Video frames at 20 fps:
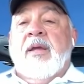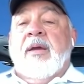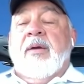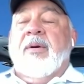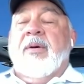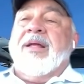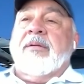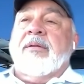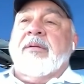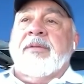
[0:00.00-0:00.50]

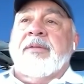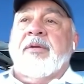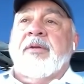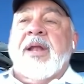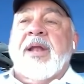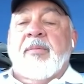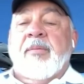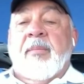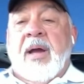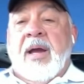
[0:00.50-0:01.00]
Well, they're
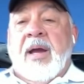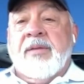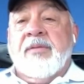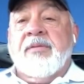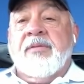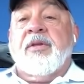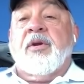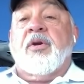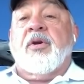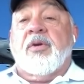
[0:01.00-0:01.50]
not mine.
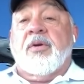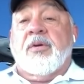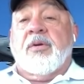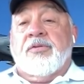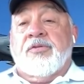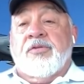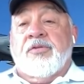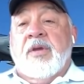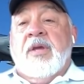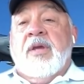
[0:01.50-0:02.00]
They're
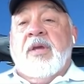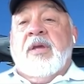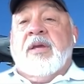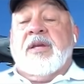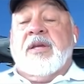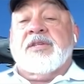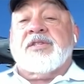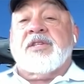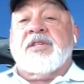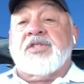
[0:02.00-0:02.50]
hers,
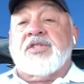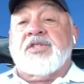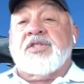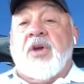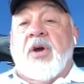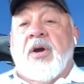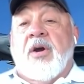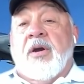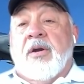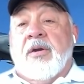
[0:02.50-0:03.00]
because the
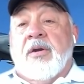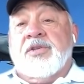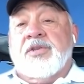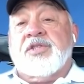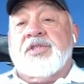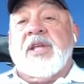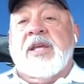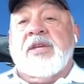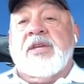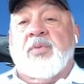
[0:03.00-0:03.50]
star
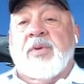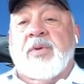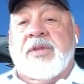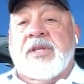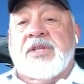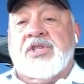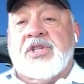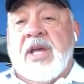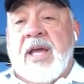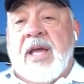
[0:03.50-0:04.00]
stays with
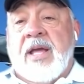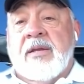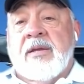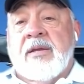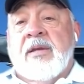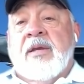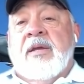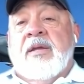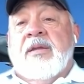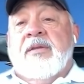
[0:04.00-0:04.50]
the jet.
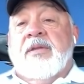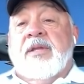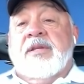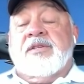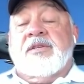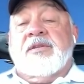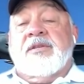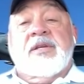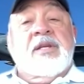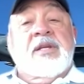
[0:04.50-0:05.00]

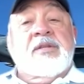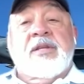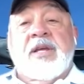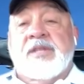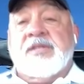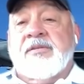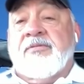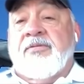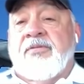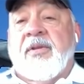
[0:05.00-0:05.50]
Doesn't it
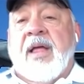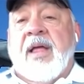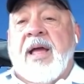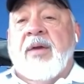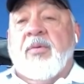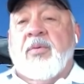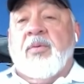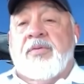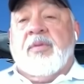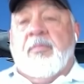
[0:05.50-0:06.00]
doesn't
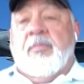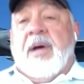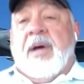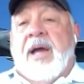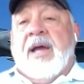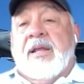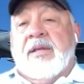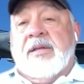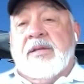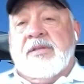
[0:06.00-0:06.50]
fly with the
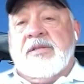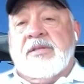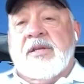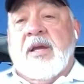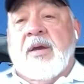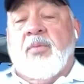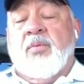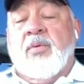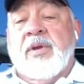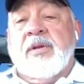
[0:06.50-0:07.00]
pilot.
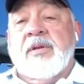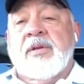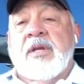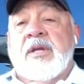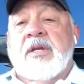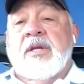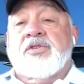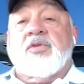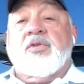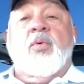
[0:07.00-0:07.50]
Uh, when
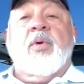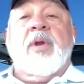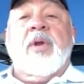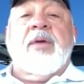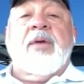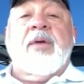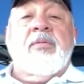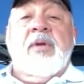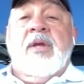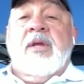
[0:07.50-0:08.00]
so when
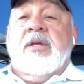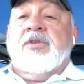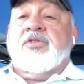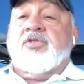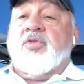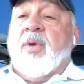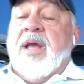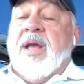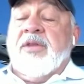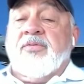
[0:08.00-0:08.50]
I
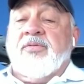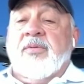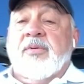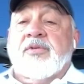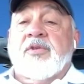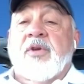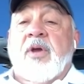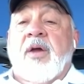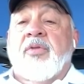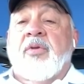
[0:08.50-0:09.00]

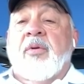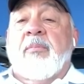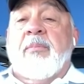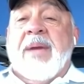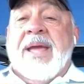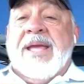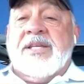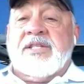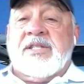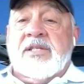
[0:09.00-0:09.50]
transferred to other
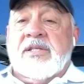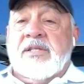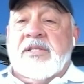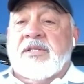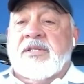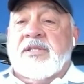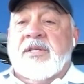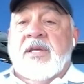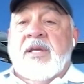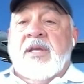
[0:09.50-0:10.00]

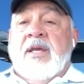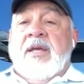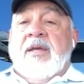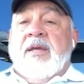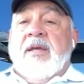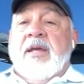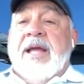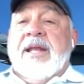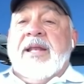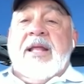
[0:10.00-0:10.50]
bases,
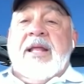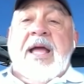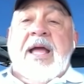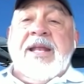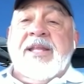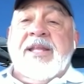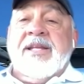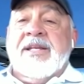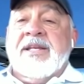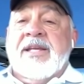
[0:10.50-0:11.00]
I,
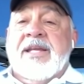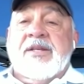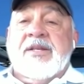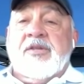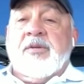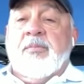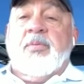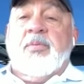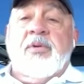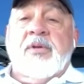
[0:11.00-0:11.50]
I didn't
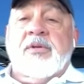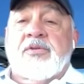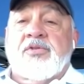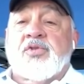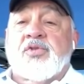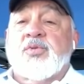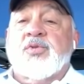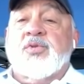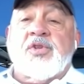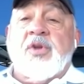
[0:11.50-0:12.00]
get to put
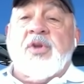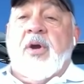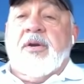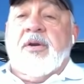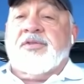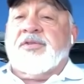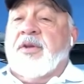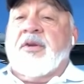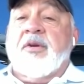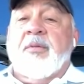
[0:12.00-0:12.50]
two
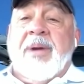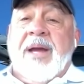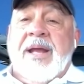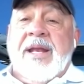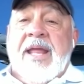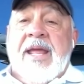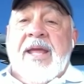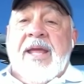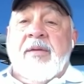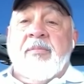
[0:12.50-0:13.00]
stars under my
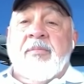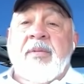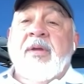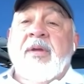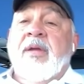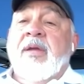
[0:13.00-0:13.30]
name.